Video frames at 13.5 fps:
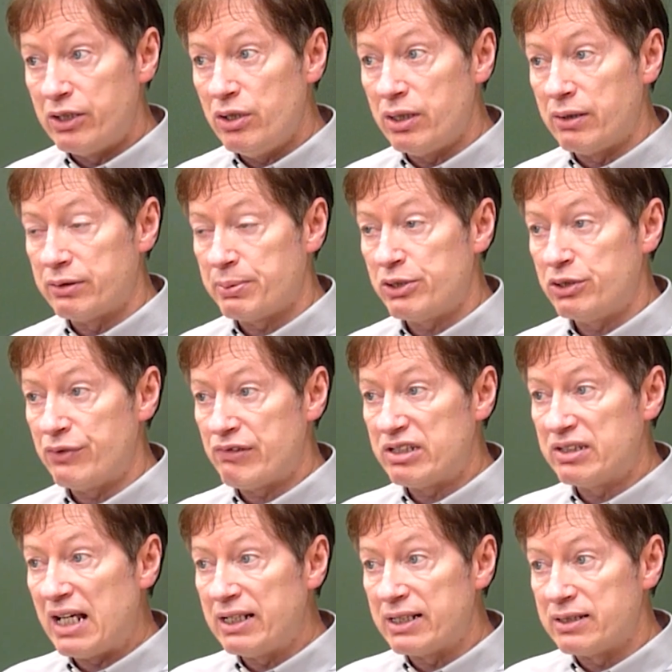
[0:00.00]
good, especially if they're
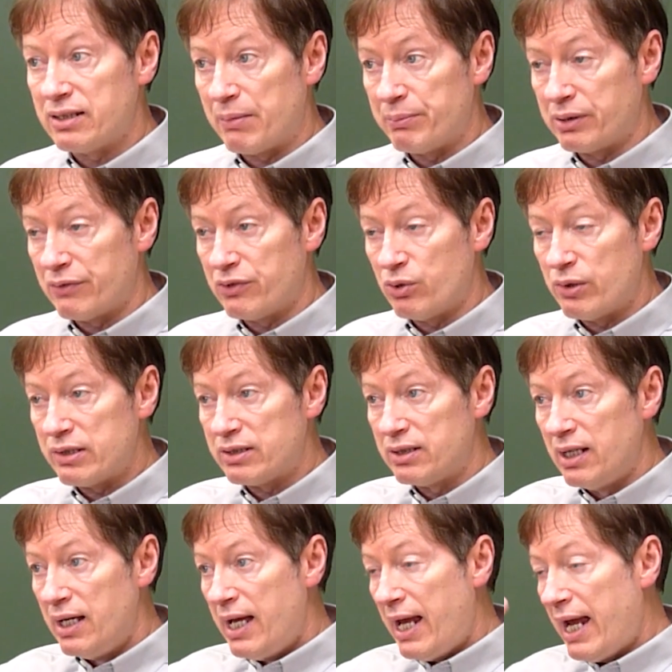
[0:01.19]
selling something, of course,
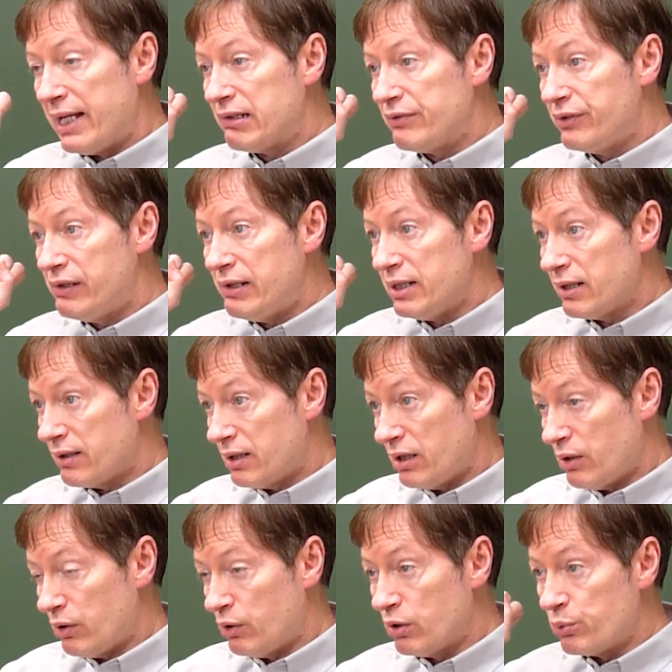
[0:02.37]
and they're very
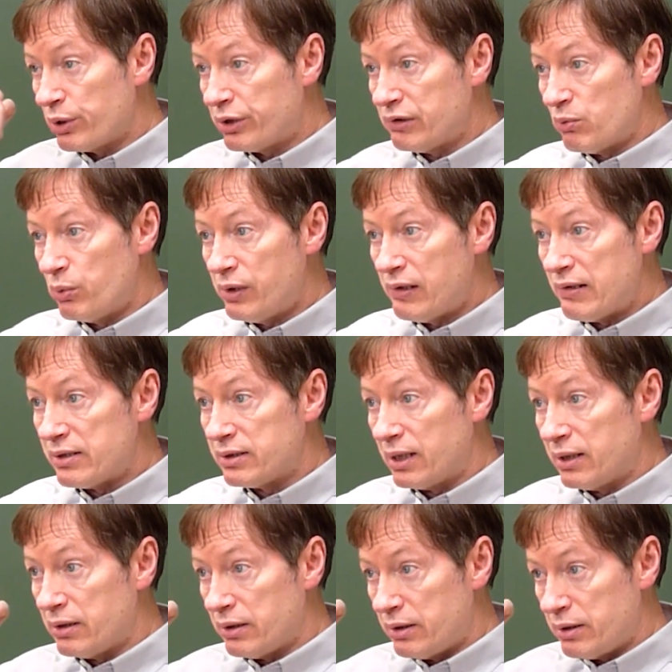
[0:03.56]
good with their words
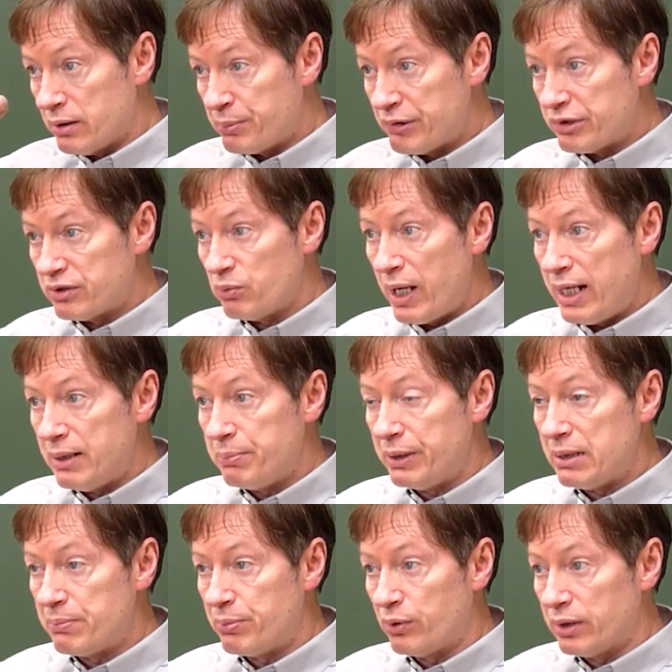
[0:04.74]
and to persuade
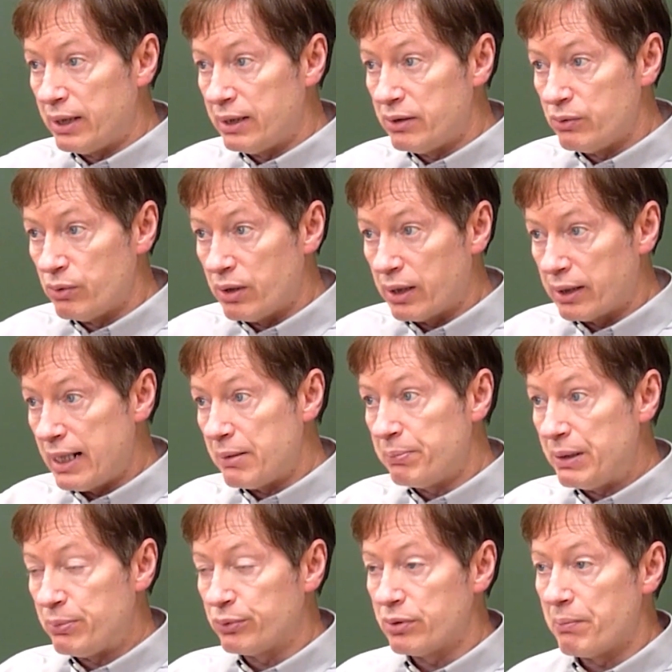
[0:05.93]
people and to get
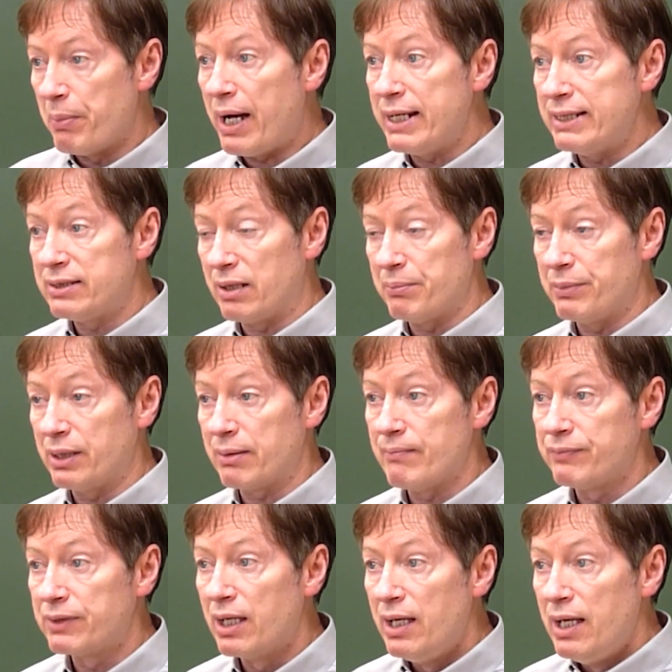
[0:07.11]
people to buy something.
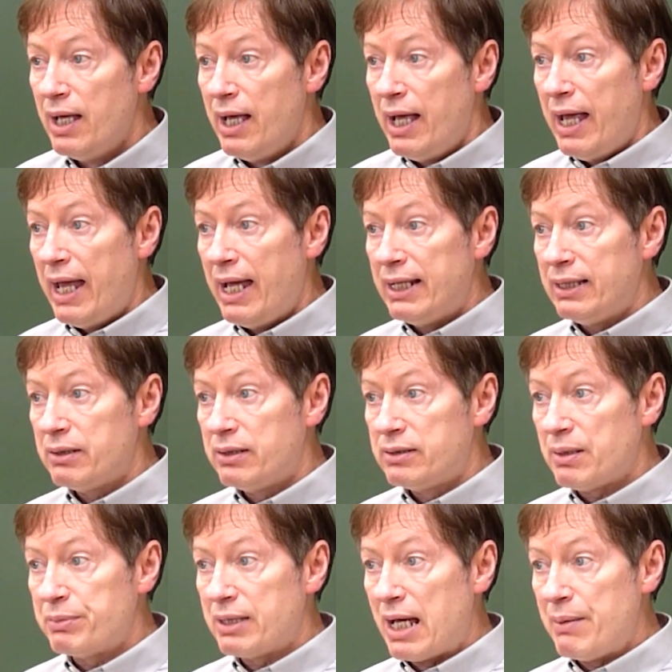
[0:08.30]
And
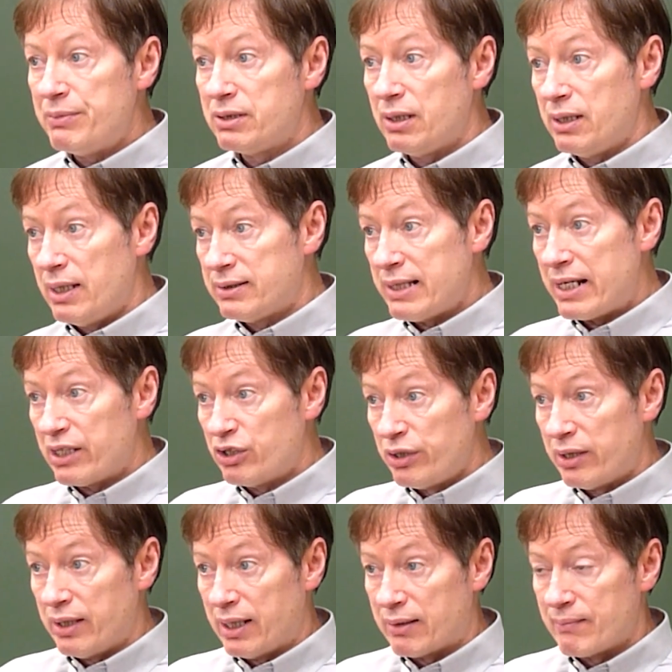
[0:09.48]
sometimes it's not a good
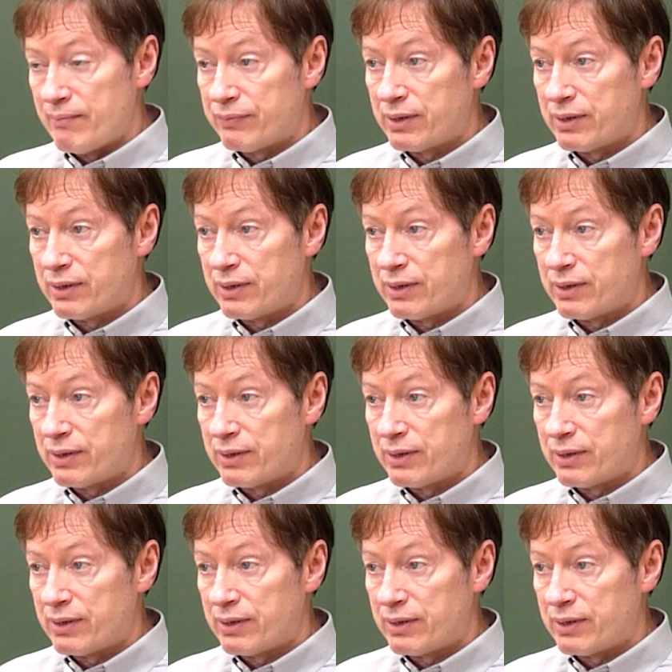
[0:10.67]
thing.